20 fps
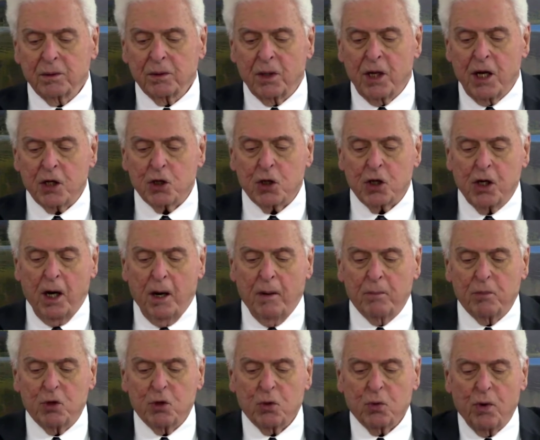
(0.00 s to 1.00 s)
Let's
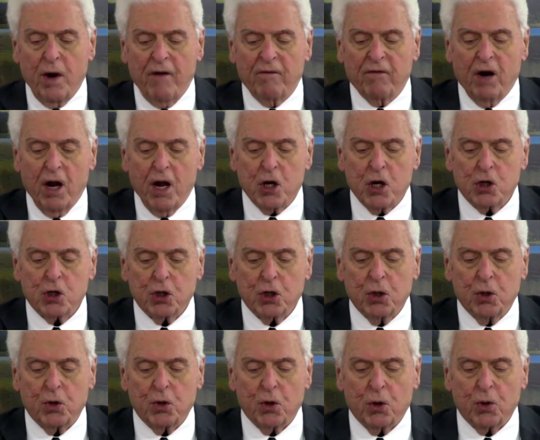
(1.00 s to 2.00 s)
come to
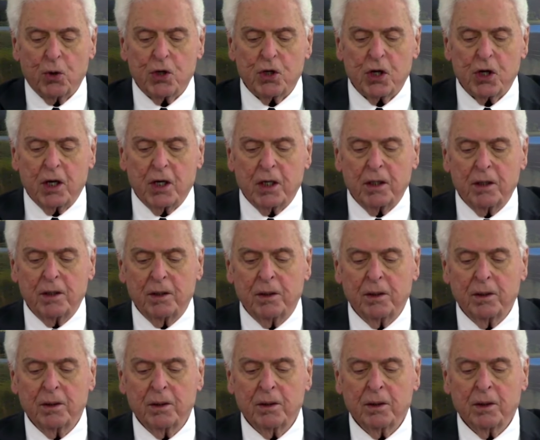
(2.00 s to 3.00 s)
Revelation thirteen.
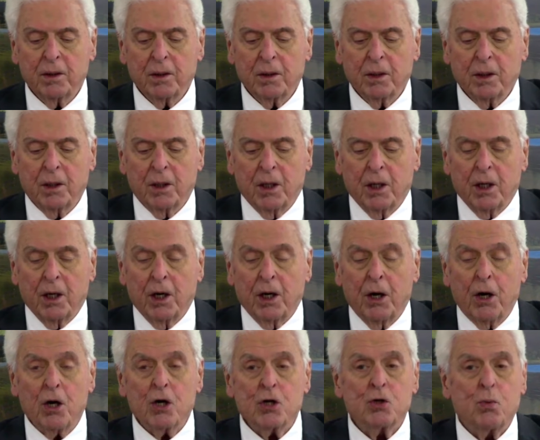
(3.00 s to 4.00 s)

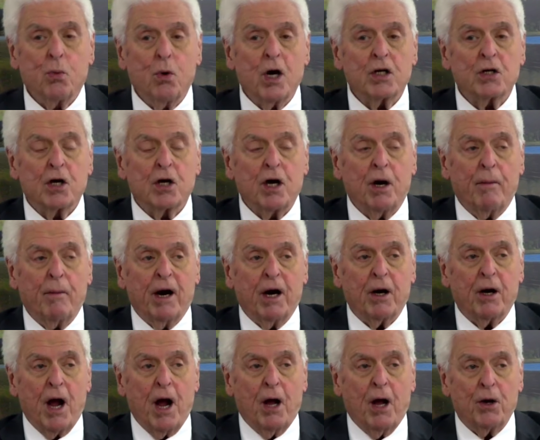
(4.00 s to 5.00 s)
Here's what's
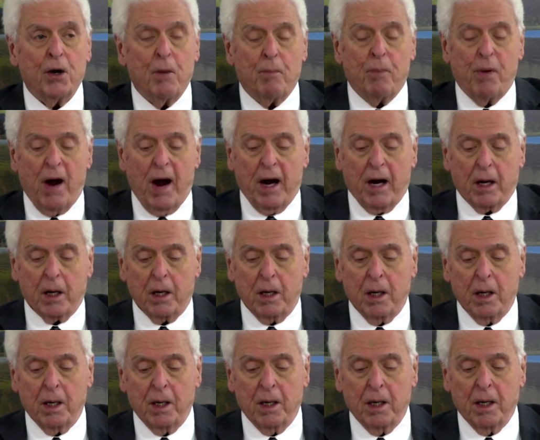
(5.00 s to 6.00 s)
coming down the pike.
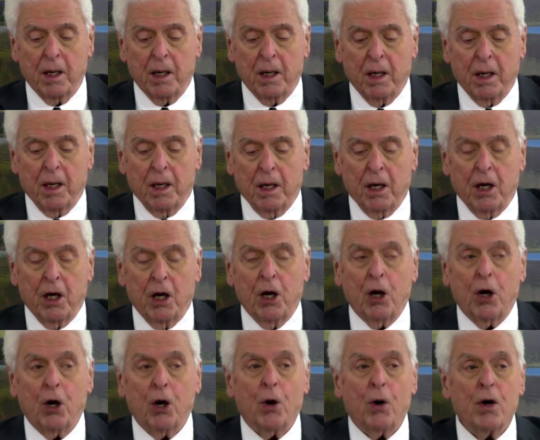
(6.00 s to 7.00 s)

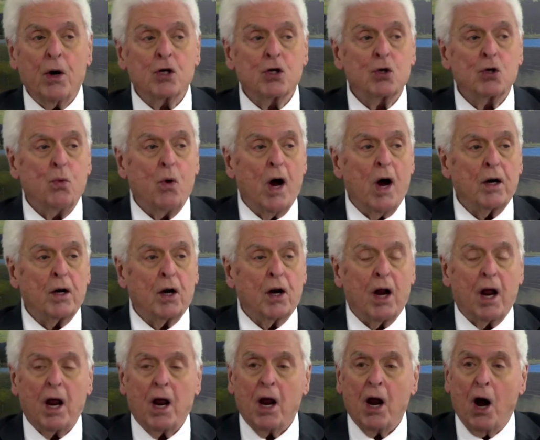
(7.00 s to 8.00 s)
Here is what
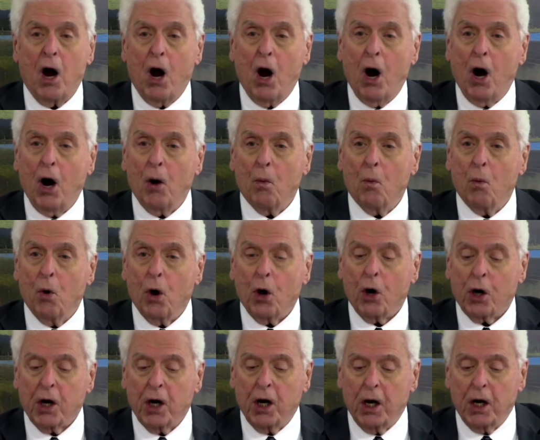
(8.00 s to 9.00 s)
they are
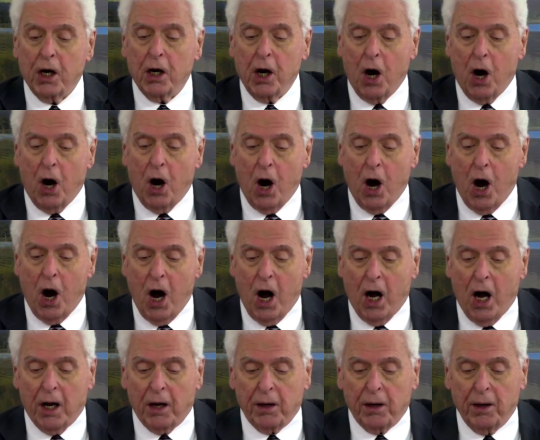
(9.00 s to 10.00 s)
working
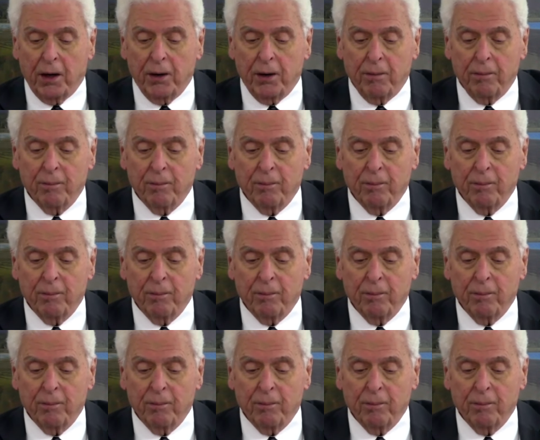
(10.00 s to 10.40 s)
on.